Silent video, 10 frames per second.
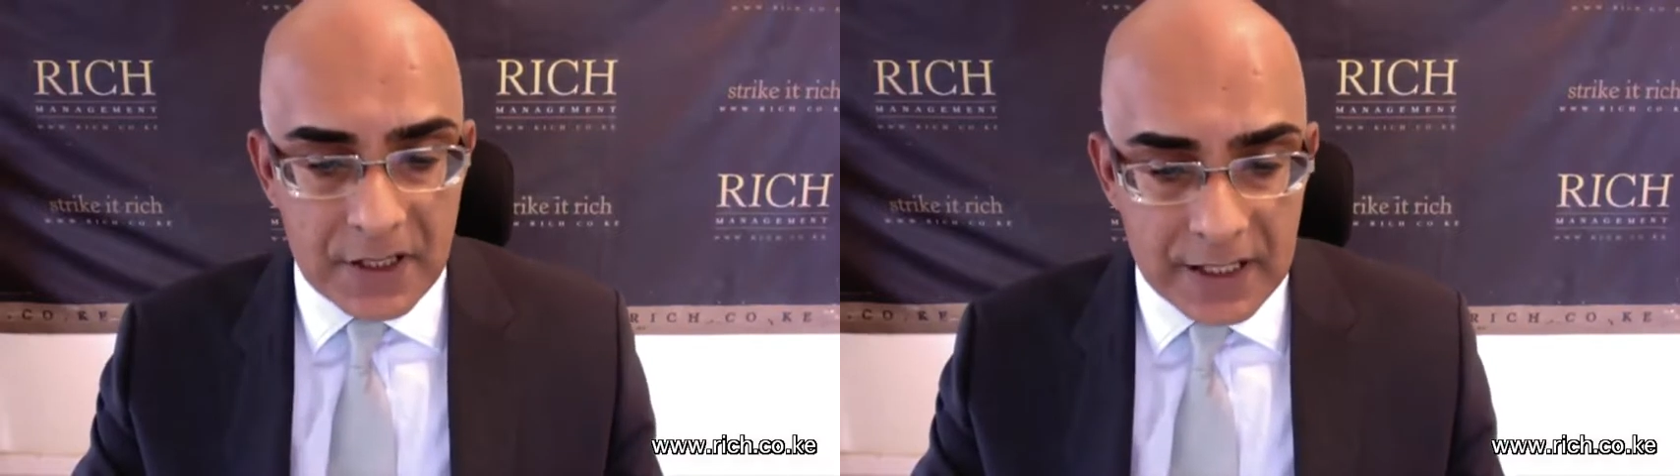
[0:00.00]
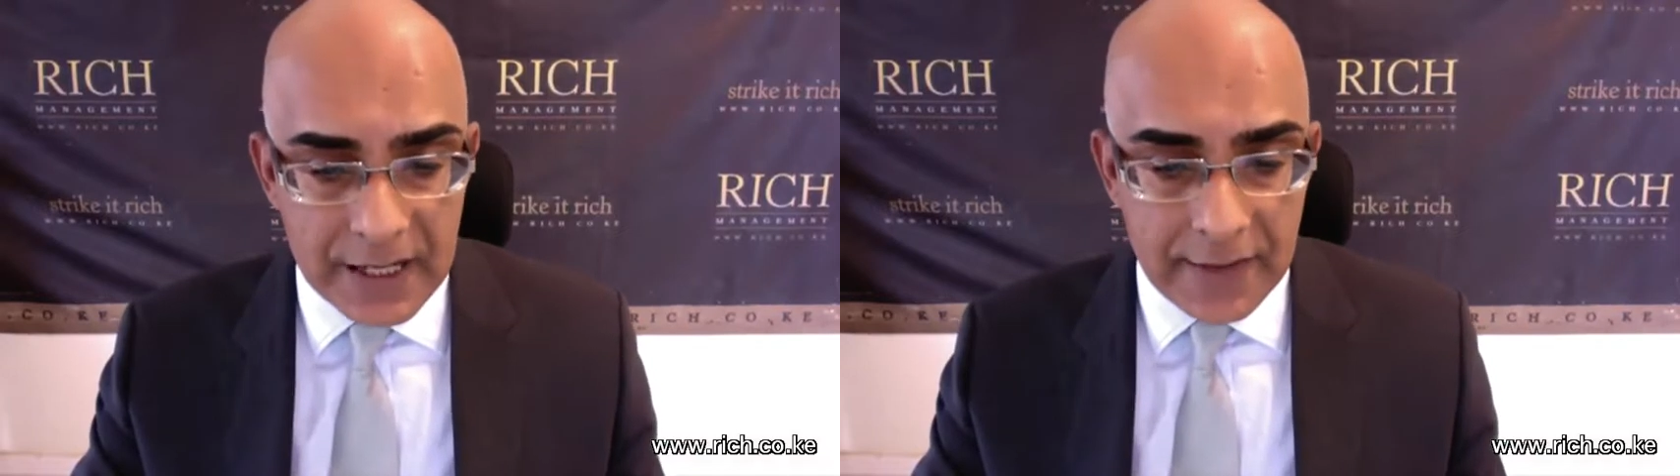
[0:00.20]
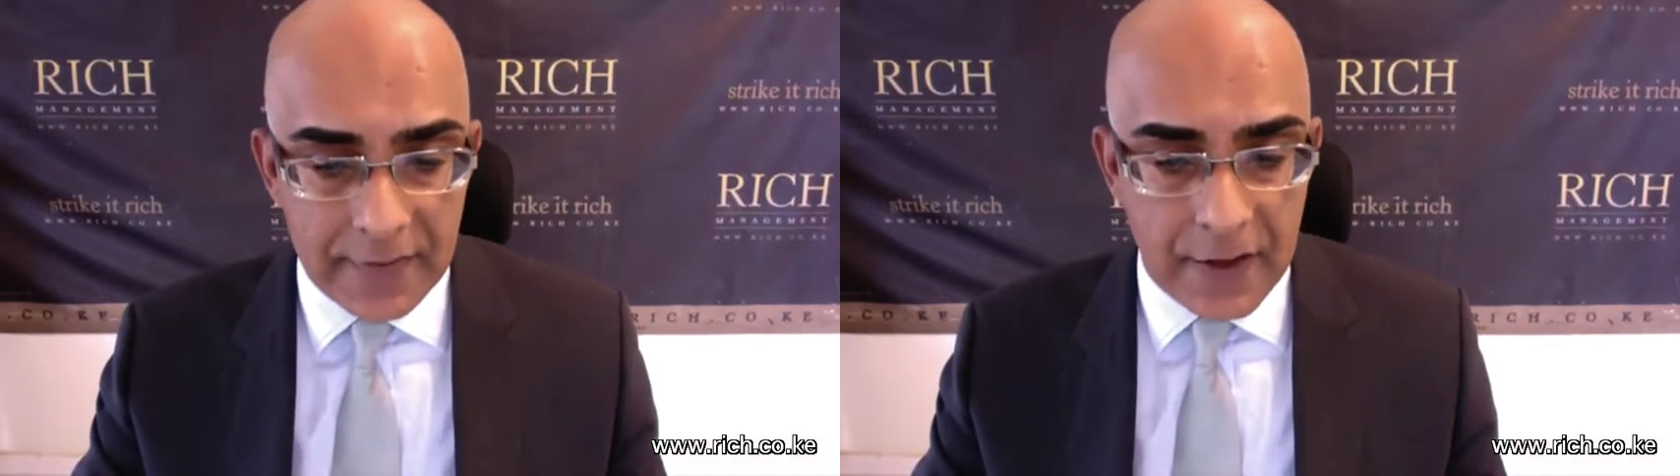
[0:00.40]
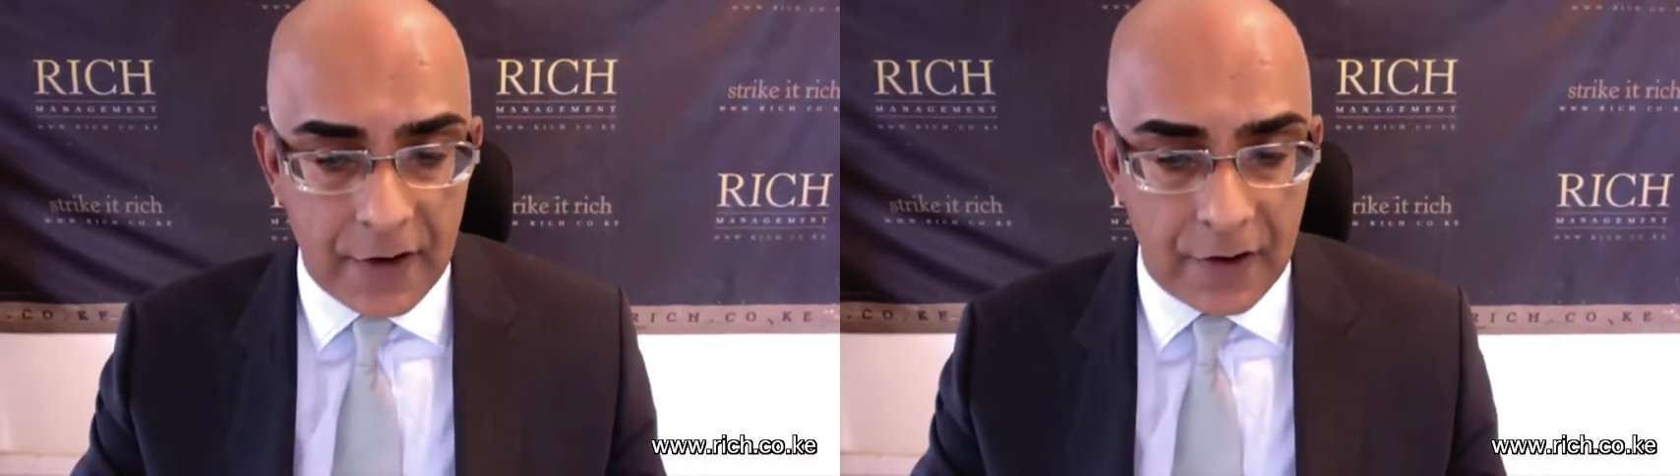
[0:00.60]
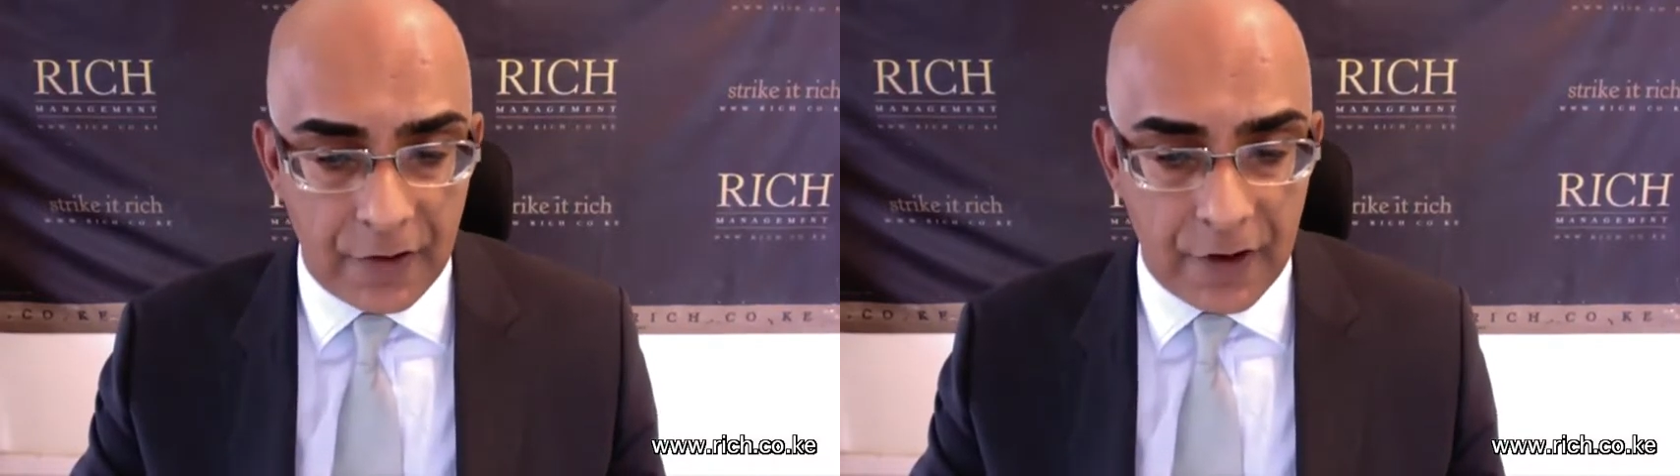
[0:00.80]
to get
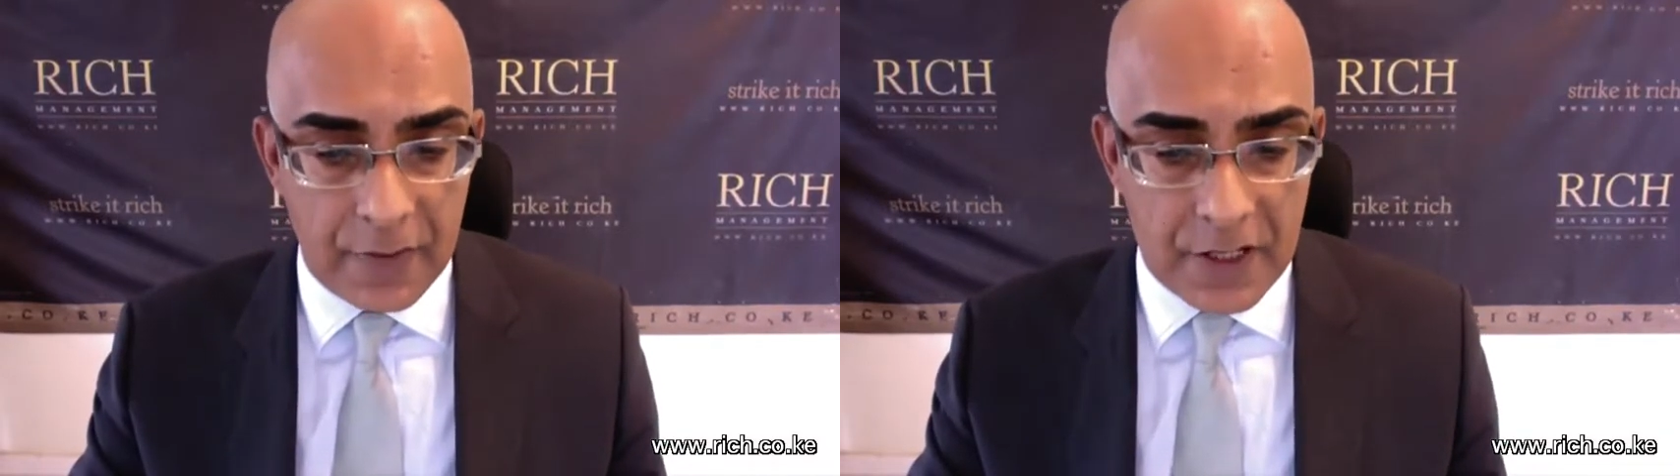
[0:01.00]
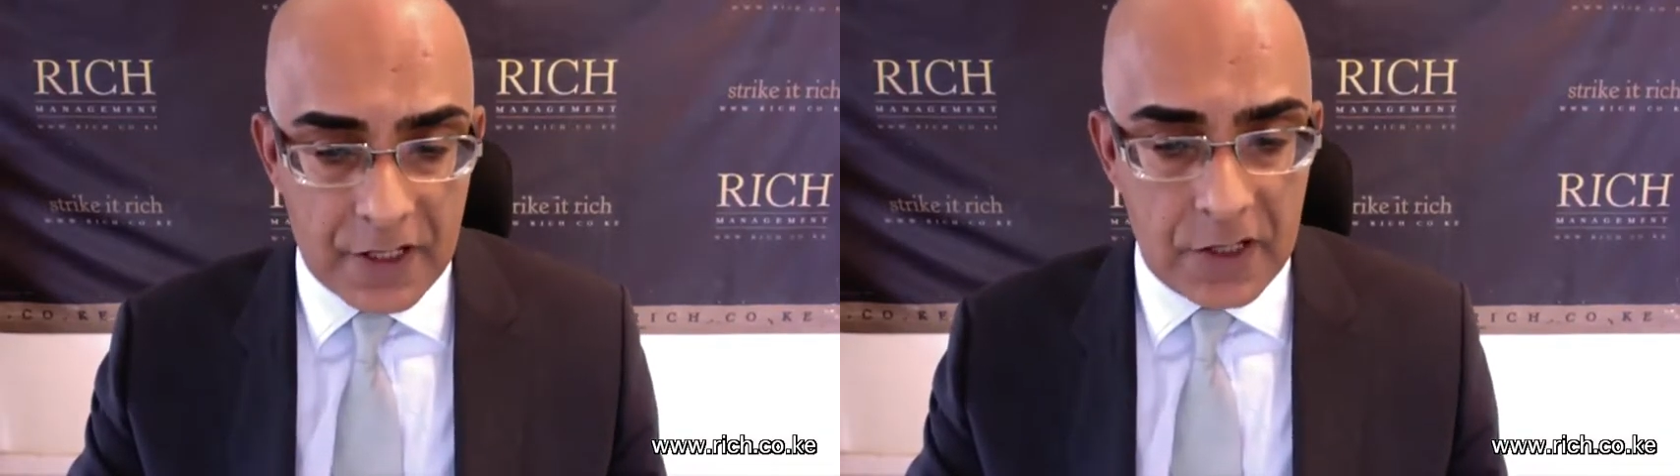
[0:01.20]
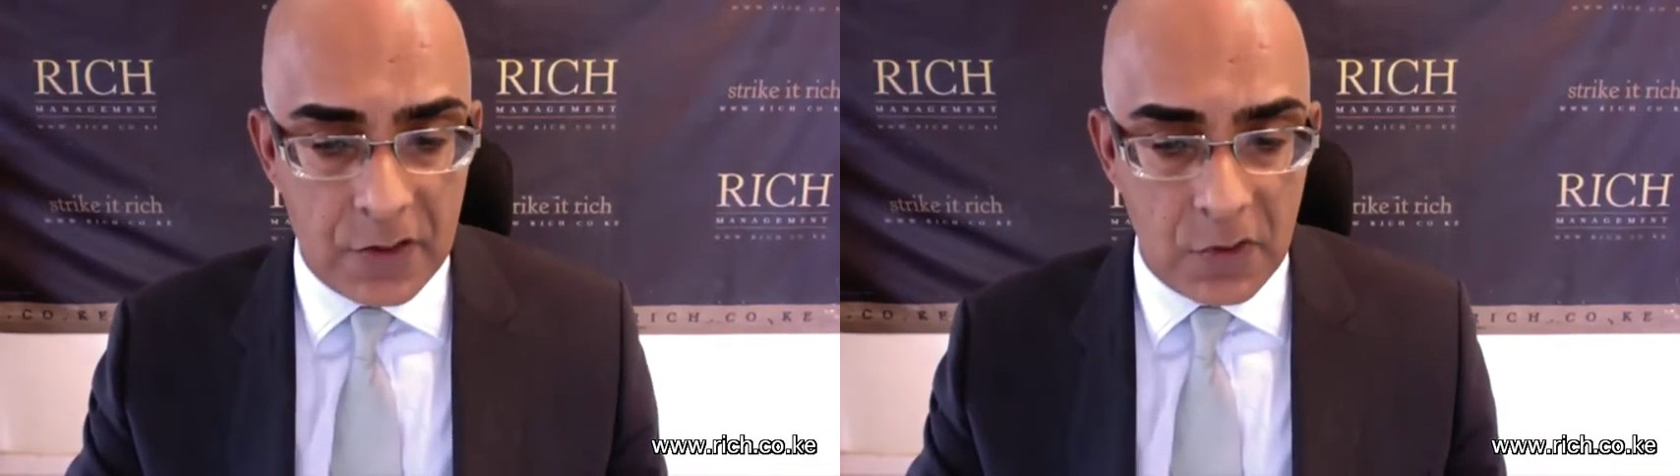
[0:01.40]
their agreement.